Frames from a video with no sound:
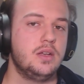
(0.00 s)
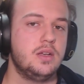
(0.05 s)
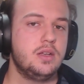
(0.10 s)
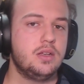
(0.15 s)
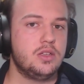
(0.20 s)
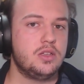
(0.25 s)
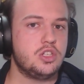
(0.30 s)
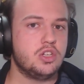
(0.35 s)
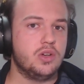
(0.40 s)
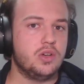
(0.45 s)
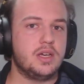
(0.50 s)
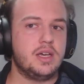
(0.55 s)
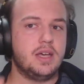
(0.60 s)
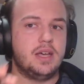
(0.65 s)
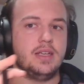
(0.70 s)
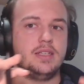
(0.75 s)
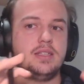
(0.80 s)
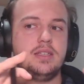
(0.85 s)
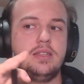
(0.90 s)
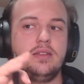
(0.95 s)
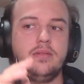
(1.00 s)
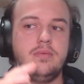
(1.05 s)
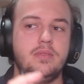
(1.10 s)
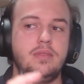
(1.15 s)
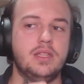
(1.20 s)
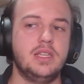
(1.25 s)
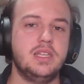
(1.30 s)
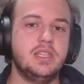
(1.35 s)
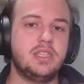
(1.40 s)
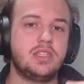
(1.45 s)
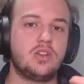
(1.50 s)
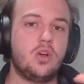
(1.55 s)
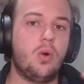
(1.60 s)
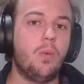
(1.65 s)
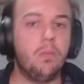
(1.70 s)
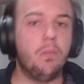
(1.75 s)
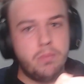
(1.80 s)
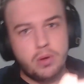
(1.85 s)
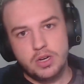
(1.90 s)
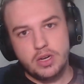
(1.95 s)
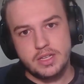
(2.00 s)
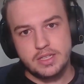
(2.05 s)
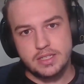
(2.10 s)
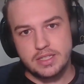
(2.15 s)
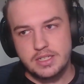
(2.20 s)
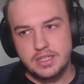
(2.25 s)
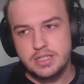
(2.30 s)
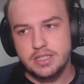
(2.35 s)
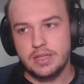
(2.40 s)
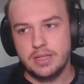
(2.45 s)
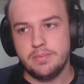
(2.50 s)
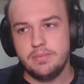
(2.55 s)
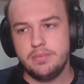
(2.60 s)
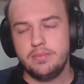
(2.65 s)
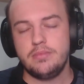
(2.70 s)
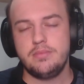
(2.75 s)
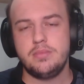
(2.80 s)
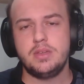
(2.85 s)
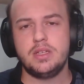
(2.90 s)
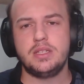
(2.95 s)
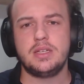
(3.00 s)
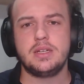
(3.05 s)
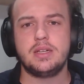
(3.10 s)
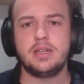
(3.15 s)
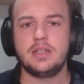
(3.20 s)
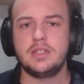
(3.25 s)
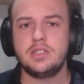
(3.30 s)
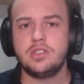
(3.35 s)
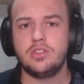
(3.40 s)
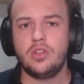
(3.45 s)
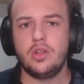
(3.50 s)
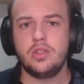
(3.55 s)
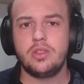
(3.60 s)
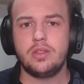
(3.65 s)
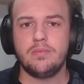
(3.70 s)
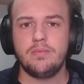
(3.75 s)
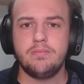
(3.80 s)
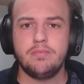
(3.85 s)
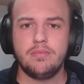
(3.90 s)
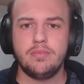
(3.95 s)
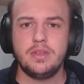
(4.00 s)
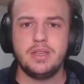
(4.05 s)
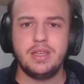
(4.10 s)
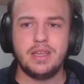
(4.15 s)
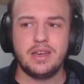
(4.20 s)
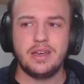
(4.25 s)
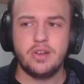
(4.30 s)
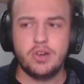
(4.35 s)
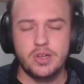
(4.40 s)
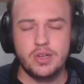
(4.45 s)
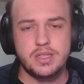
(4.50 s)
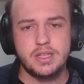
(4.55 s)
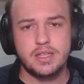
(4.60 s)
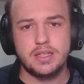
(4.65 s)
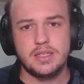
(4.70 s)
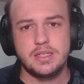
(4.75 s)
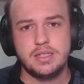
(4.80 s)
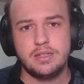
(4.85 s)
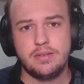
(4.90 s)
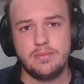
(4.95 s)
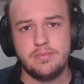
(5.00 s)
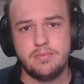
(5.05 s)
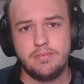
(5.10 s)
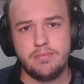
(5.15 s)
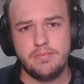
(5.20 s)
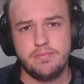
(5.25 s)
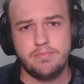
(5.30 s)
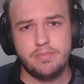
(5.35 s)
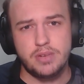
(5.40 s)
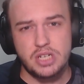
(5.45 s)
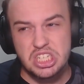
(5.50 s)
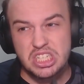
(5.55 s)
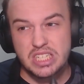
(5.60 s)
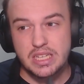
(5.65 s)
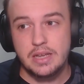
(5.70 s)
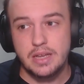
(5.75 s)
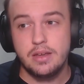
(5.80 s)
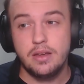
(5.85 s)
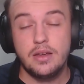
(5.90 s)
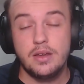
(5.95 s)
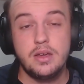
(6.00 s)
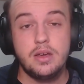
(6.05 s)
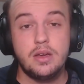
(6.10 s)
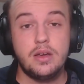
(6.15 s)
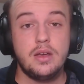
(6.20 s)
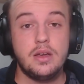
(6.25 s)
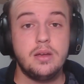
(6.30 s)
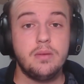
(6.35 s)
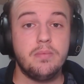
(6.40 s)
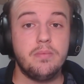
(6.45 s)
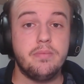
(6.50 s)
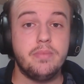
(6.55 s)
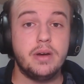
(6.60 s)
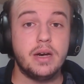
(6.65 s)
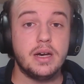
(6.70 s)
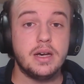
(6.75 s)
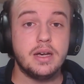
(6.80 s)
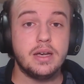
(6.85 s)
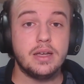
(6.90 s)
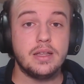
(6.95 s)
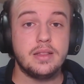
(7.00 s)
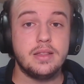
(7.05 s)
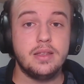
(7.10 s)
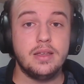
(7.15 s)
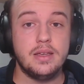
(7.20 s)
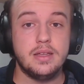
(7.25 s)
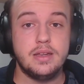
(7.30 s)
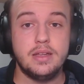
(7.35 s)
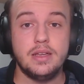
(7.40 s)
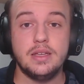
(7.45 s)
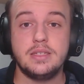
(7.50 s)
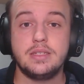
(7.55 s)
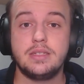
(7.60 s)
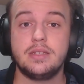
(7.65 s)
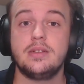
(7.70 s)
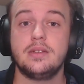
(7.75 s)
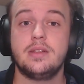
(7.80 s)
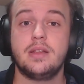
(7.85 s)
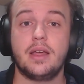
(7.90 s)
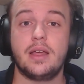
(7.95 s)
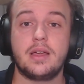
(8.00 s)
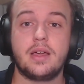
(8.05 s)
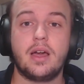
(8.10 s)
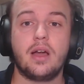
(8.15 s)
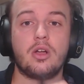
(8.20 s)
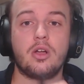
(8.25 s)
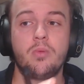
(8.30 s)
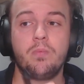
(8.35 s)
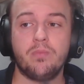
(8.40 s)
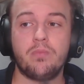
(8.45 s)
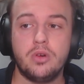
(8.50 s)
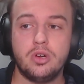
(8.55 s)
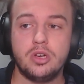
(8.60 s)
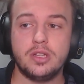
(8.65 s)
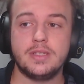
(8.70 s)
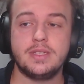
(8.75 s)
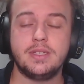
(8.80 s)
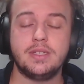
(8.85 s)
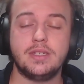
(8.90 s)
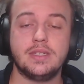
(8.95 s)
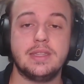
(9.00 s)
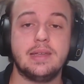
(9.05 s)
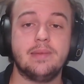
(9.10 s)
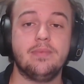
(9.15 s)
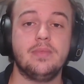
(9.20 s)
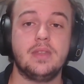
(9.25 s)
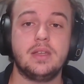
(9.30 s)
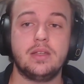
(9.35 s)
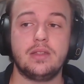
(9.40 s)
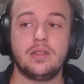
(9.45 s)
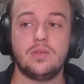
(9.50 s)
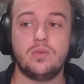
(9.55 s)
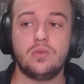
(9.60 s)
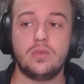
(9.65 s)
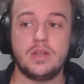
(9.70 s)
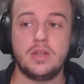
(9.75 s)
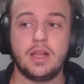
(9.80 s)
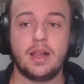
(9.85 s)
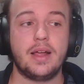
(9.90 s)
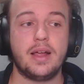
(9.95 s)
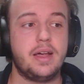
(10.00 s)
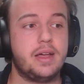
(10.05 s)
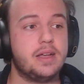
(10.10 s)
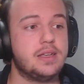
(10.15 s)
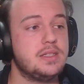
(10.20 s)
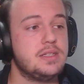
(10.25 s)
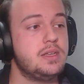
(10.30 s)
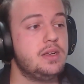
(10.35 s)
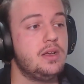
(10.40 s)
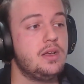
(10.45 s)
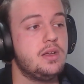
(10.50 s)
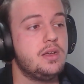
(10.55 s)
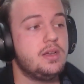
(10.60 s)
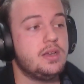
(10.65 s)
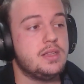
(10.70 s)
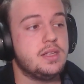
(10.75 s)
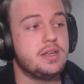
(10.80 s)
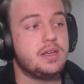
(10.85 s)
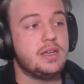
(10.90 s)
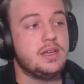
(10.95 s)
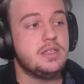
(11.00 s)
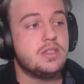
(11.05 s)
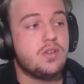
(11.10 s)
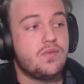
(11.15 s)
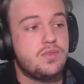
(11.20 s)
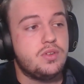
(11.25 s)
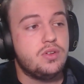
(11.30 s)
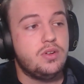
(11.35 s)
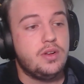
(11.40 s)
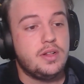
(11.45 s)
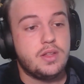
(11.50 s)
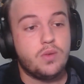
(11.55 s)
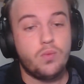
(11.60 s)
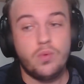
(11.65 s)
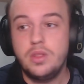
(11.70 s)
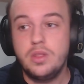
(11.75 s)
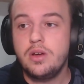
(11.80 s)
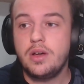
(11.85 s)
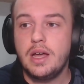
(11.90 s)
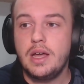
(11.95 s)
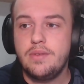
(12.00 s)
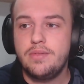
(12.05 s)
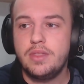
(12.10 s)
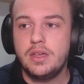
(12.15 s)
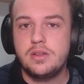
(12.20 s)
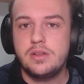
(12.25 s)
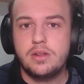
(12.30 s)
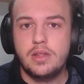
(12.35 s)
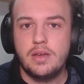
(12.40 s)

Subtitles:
So it has this component system. Basically, it's not inheritance per se, but it is like a component system that Unreal has. In the case of Unity, we don't have that.